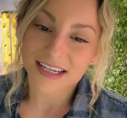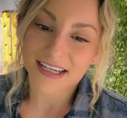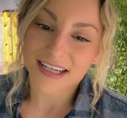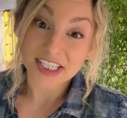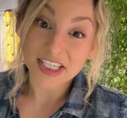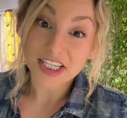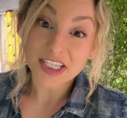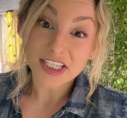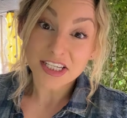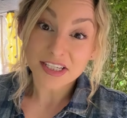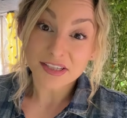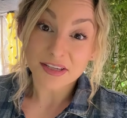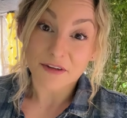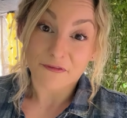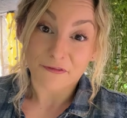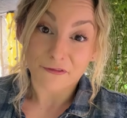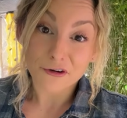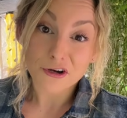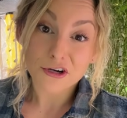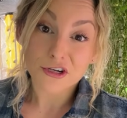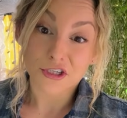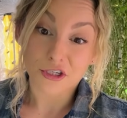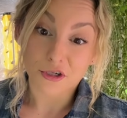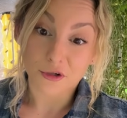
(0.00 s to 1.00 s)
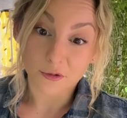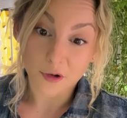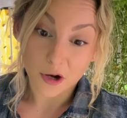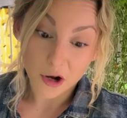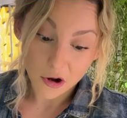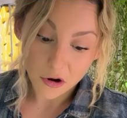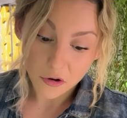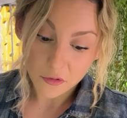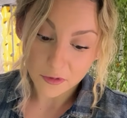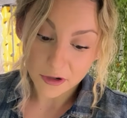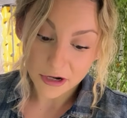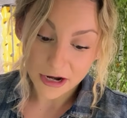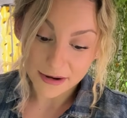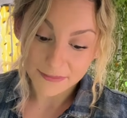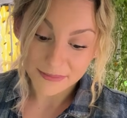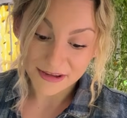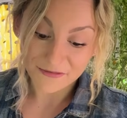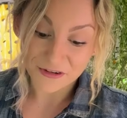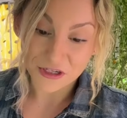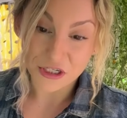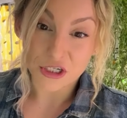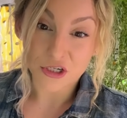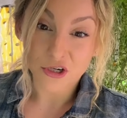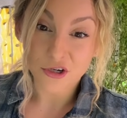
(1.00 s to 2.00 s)
This is the first grow where I'm
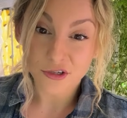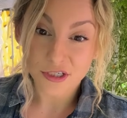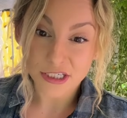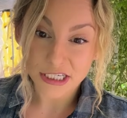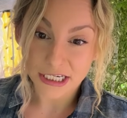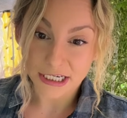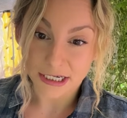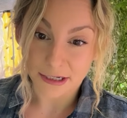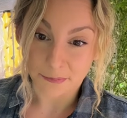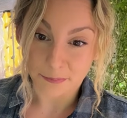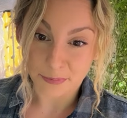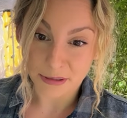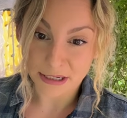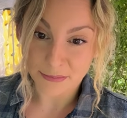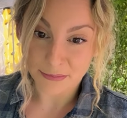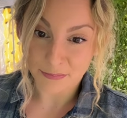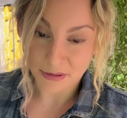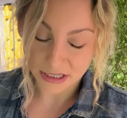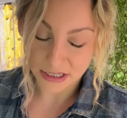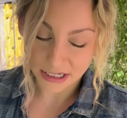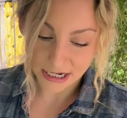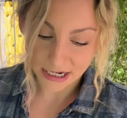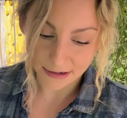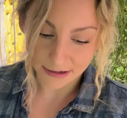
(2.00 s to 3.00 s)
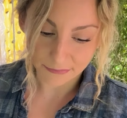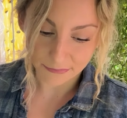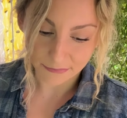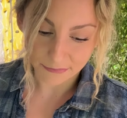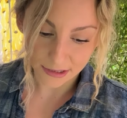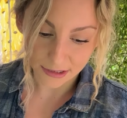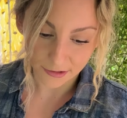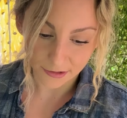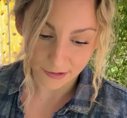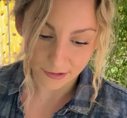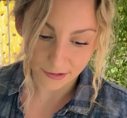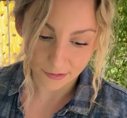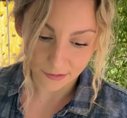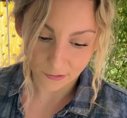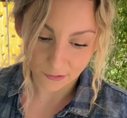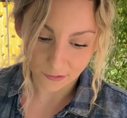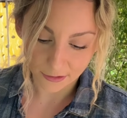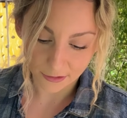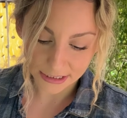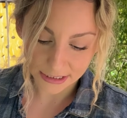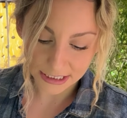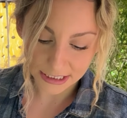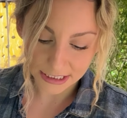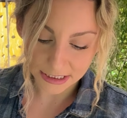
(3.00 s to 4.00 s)
even using a ppm meter or
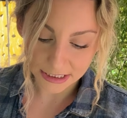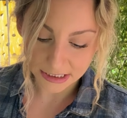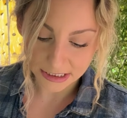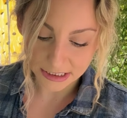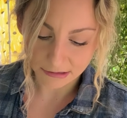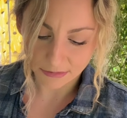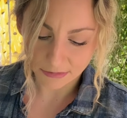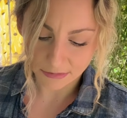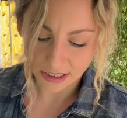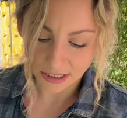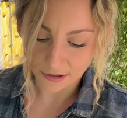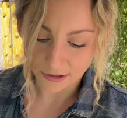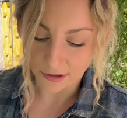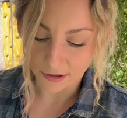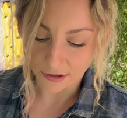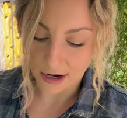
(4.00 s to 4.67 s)
an EC meter.